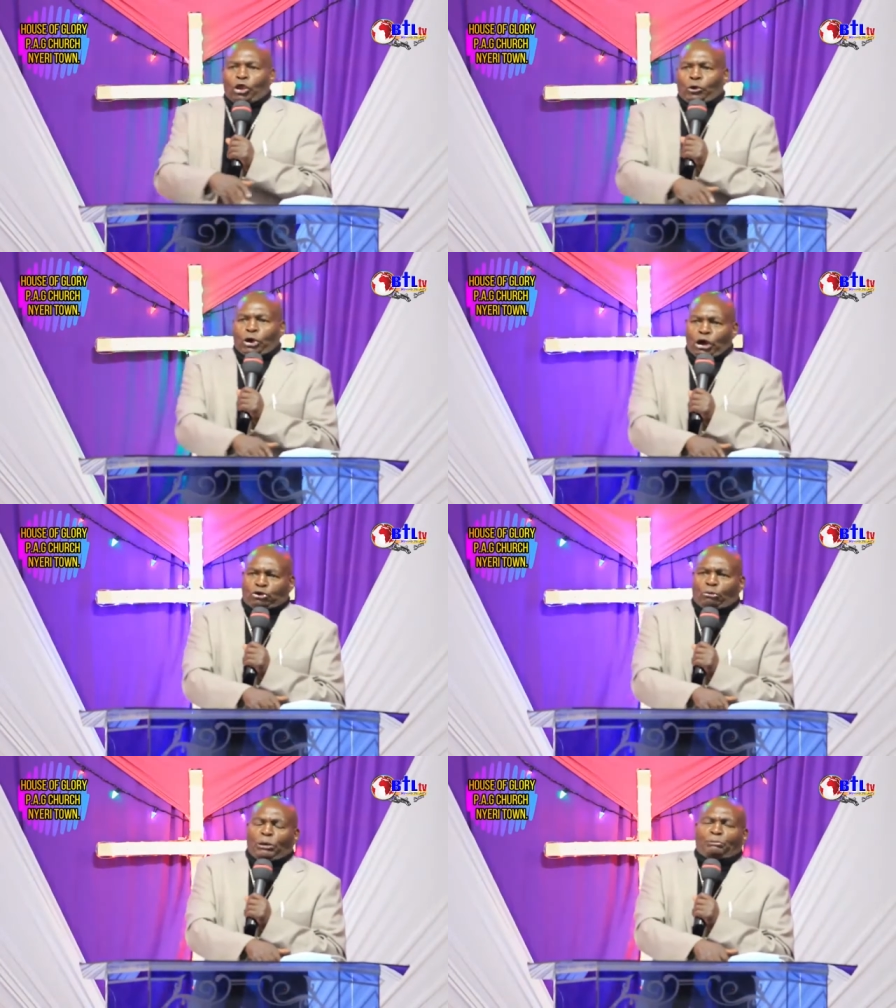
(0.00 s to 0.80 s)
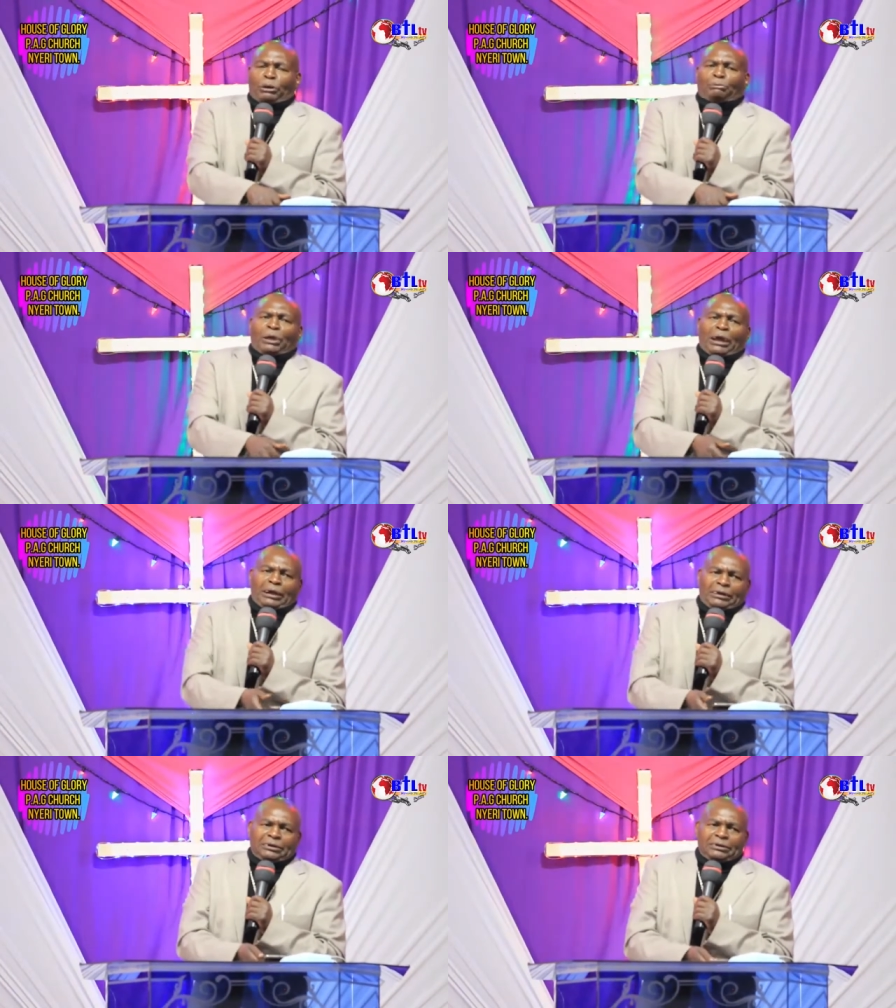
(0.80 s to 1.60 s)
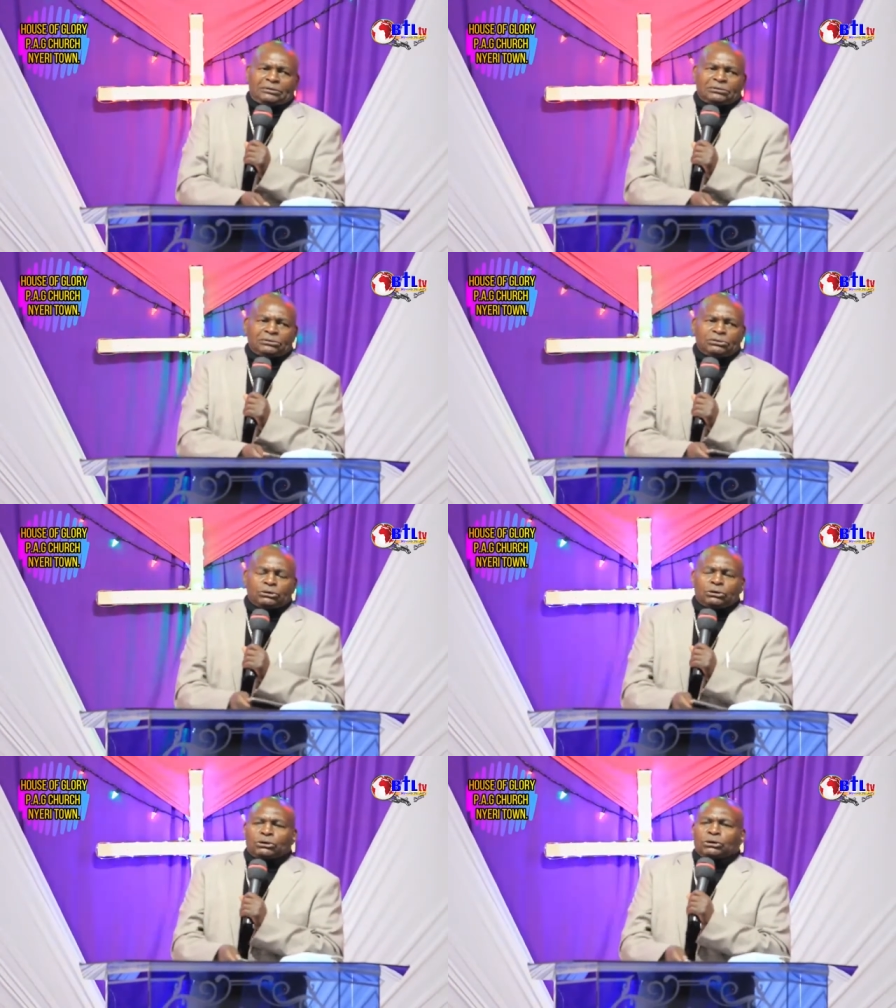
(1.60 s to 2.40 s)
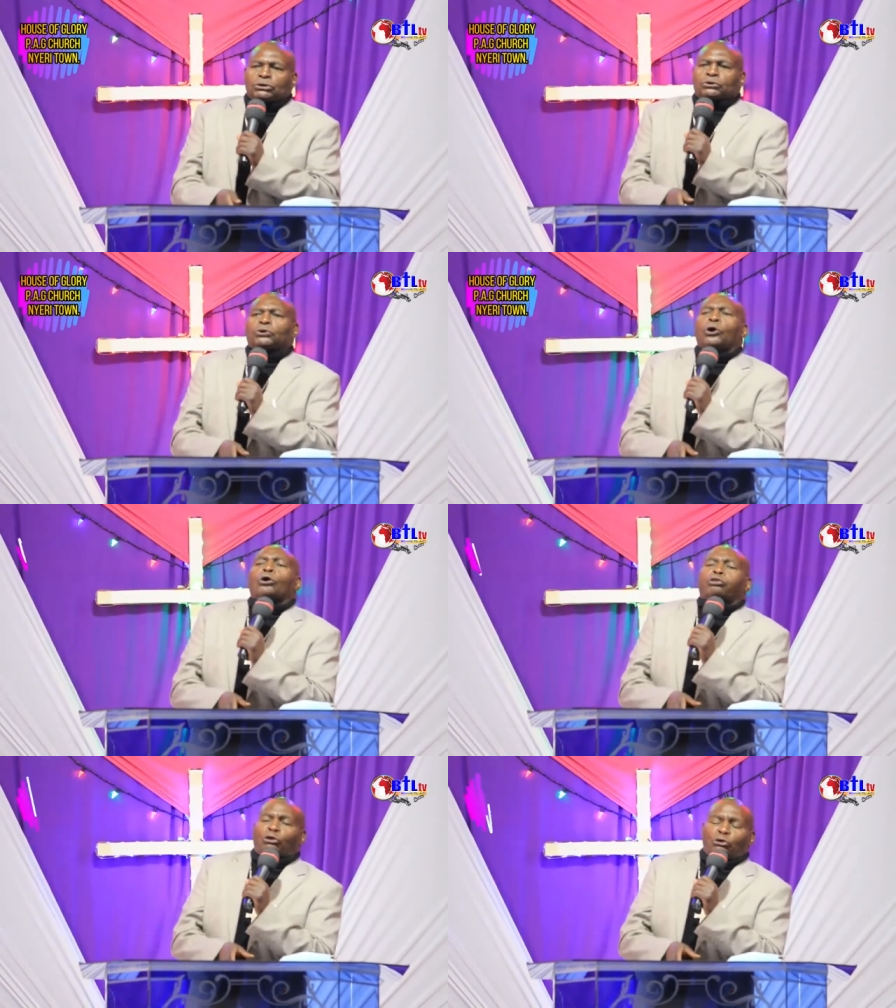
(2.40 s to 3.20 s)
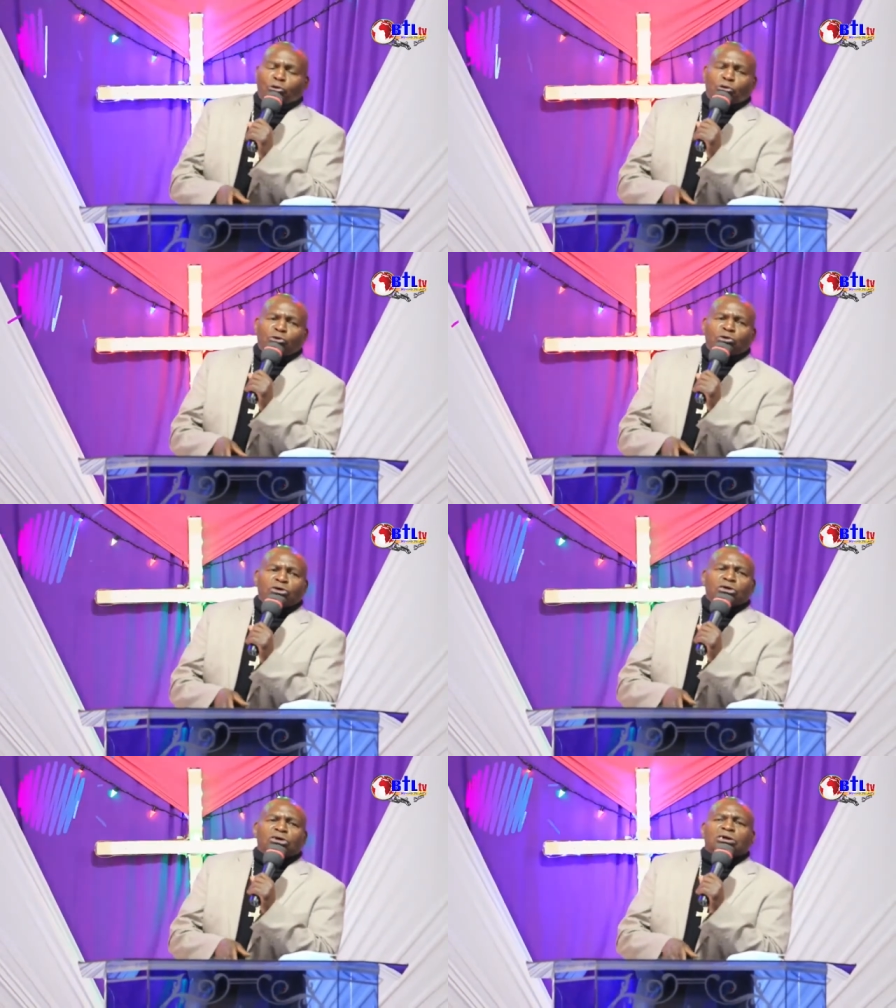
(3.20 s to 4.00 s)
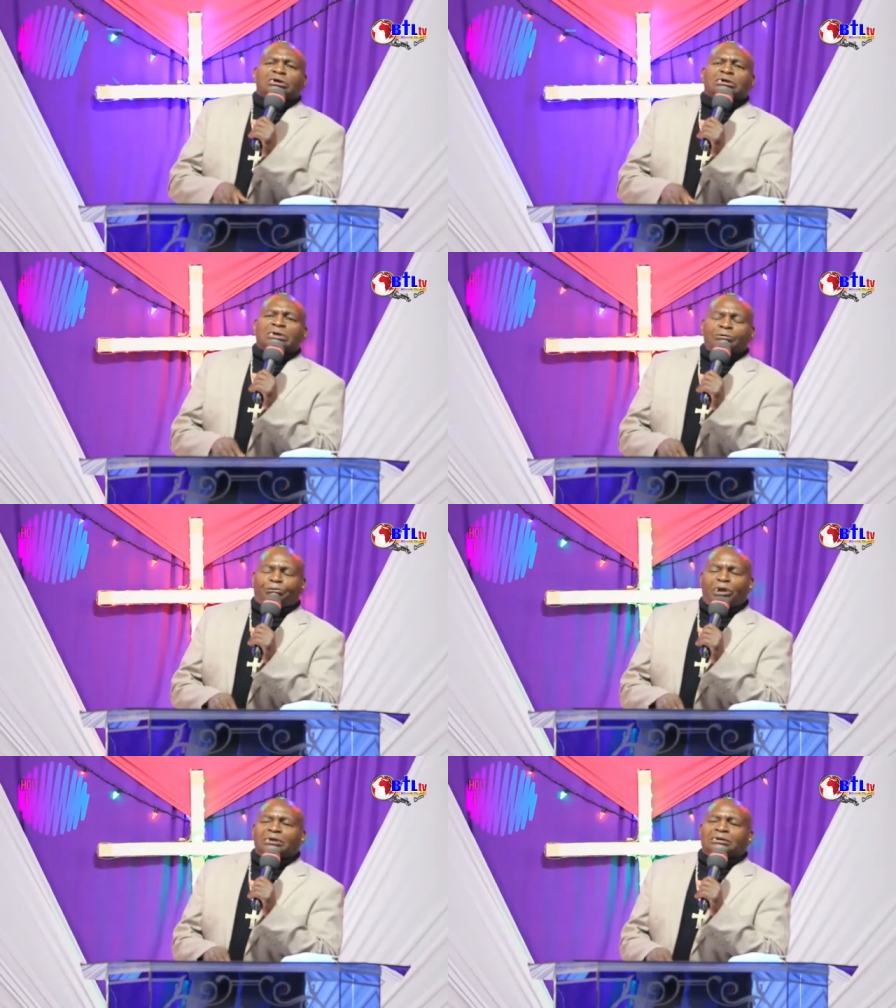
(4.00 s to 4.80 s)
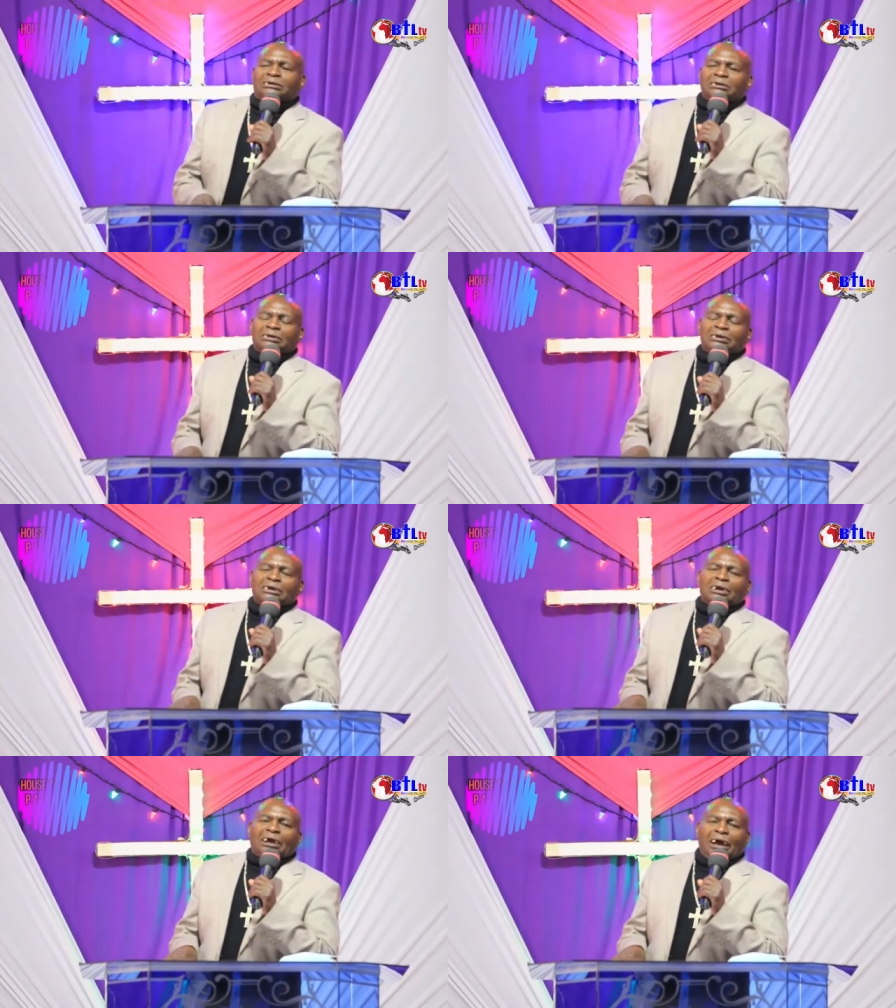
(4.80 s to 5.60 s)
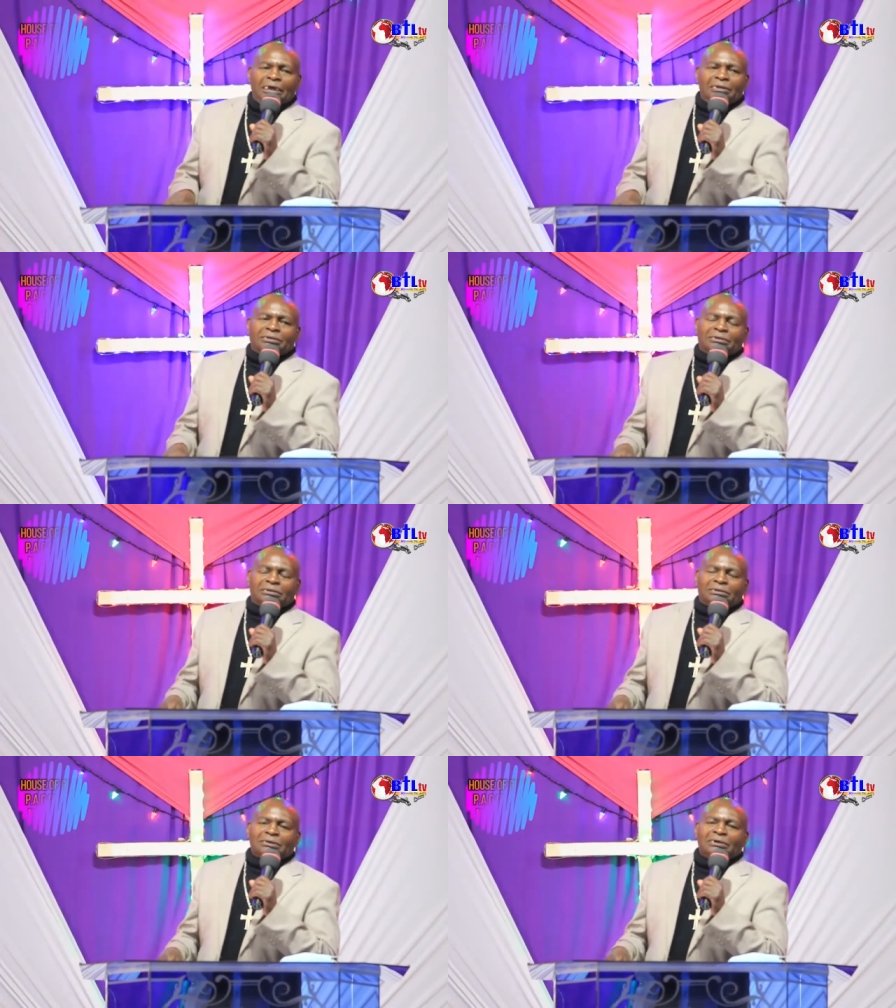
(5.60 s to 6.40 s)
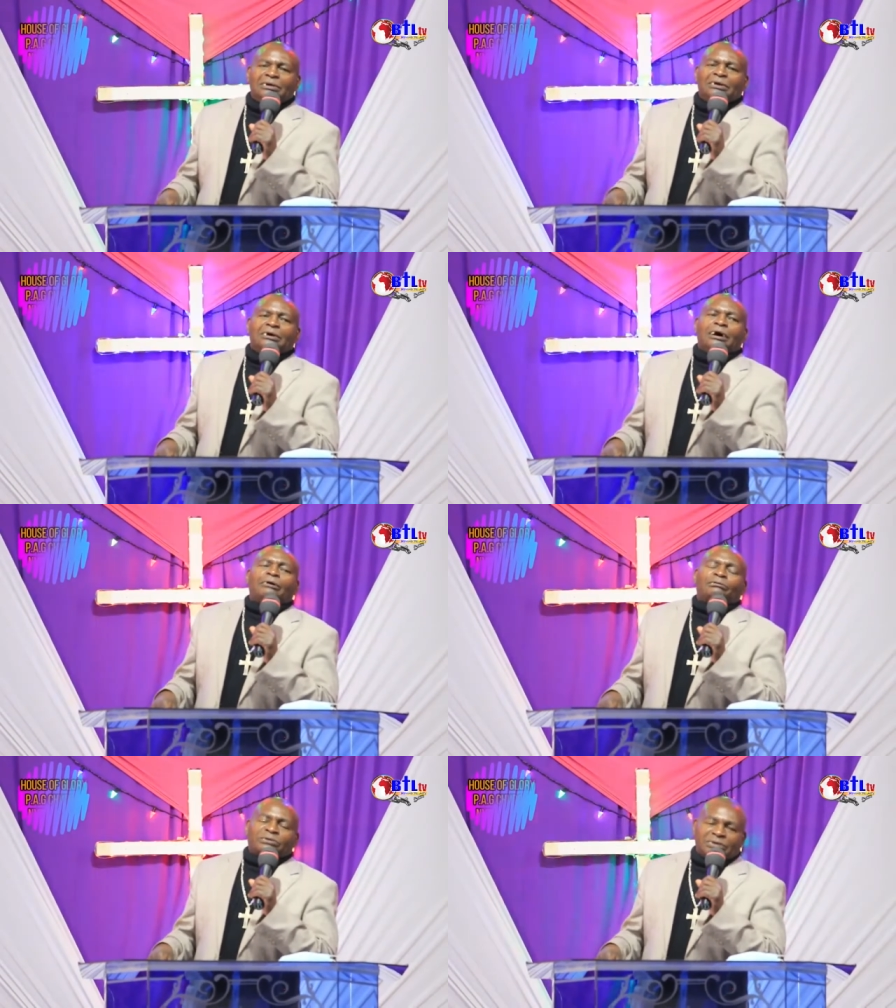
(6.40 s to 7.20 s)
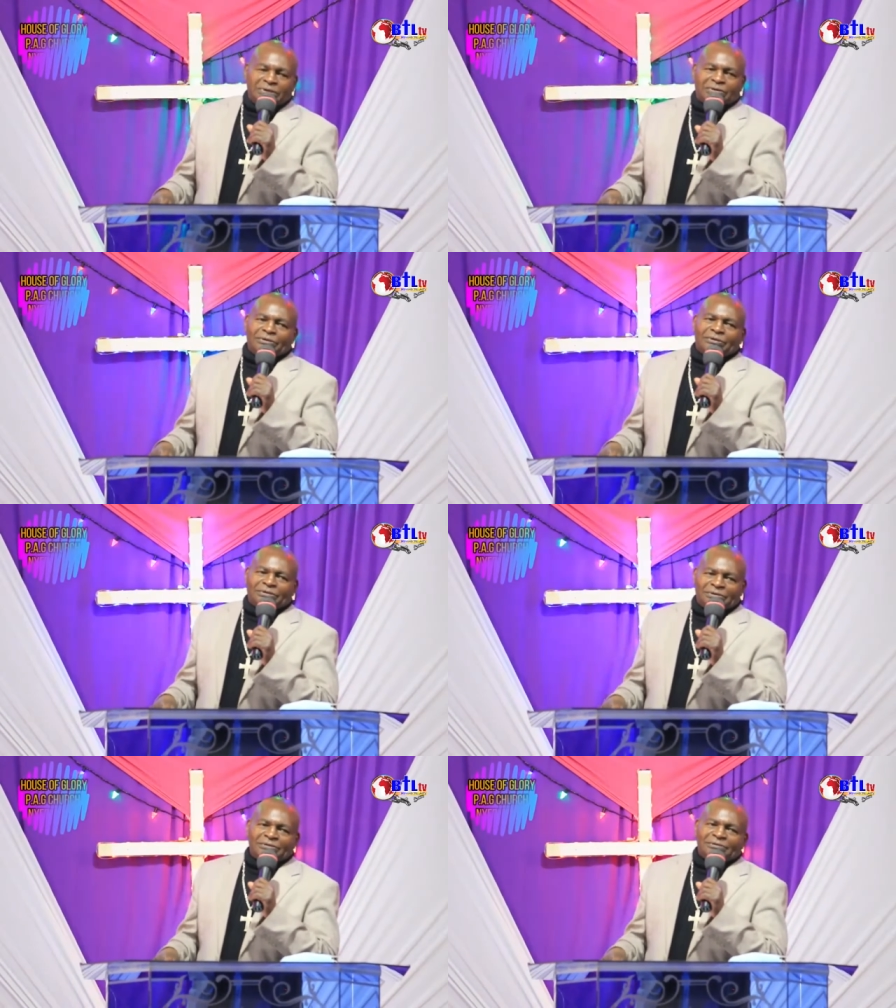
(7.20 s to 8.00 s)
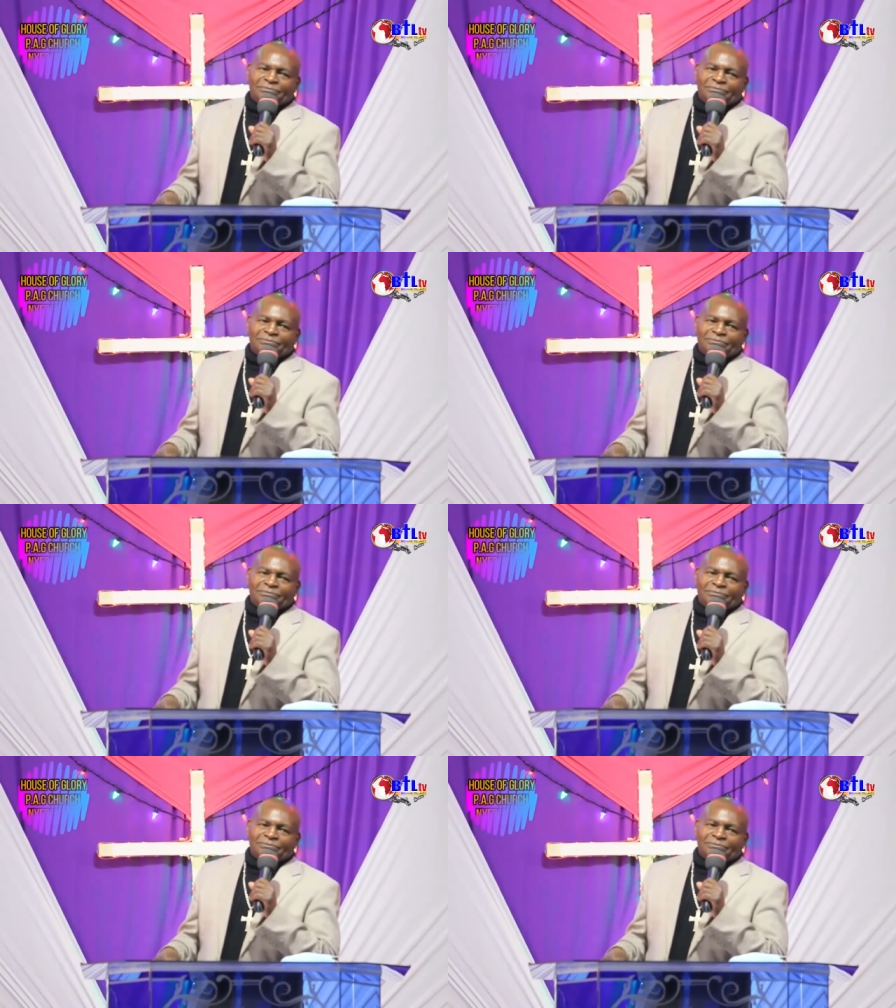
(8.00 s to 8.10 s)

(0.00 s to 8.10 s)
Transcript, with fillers: you need to be prepared to go through different kinds of seasons.